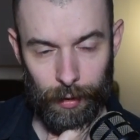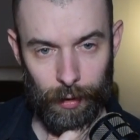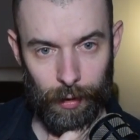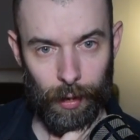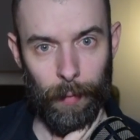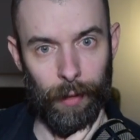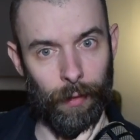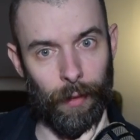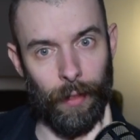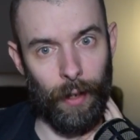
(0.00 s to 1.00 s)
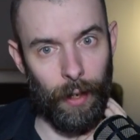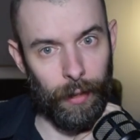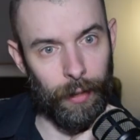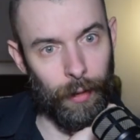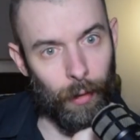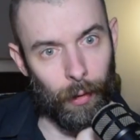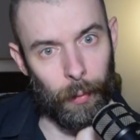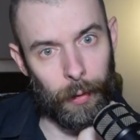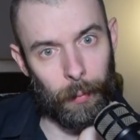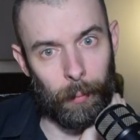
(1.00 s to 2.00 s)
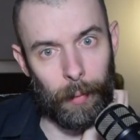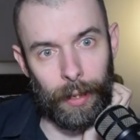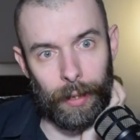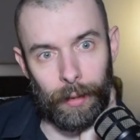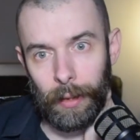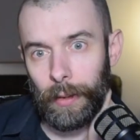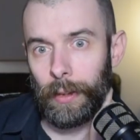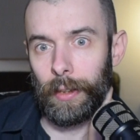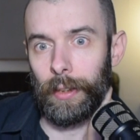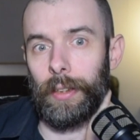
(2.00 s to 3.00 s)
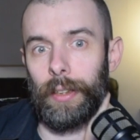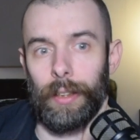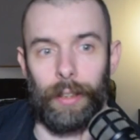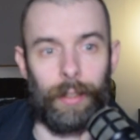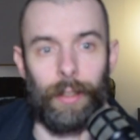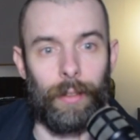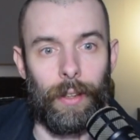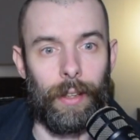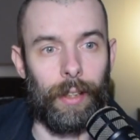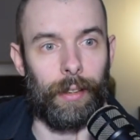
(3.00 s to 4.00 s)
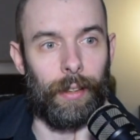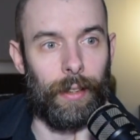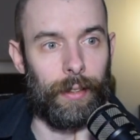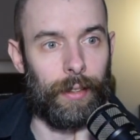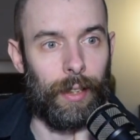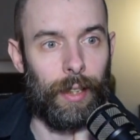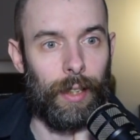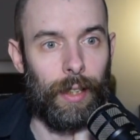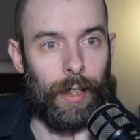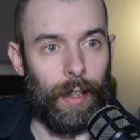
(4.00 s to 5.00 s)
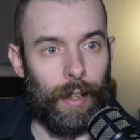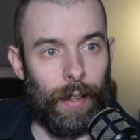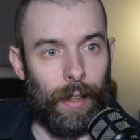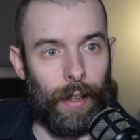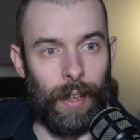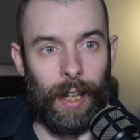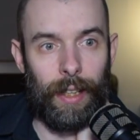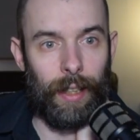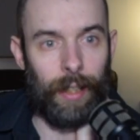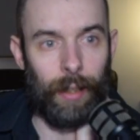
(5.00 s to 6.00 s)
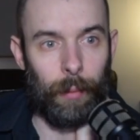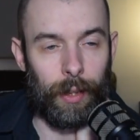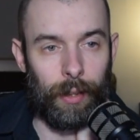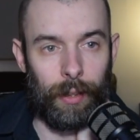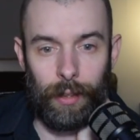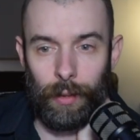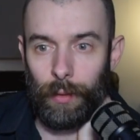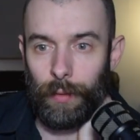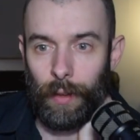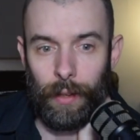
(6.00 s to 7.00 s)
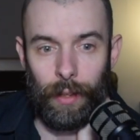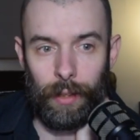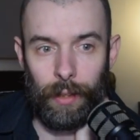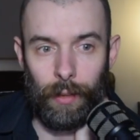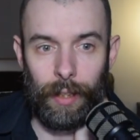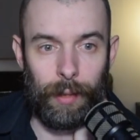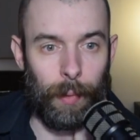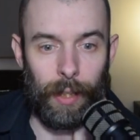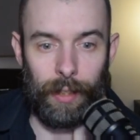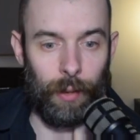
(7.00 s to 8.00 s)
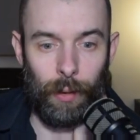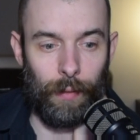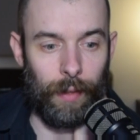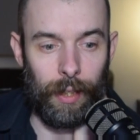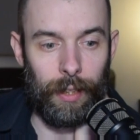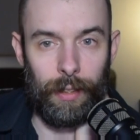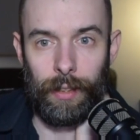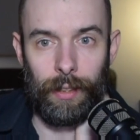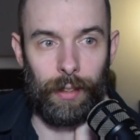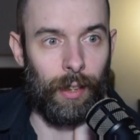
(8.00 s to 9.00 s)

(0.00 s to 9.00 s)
Something for €30, which will make it good. I don't think there's anything we could do for €30. Let's buy 2 of these.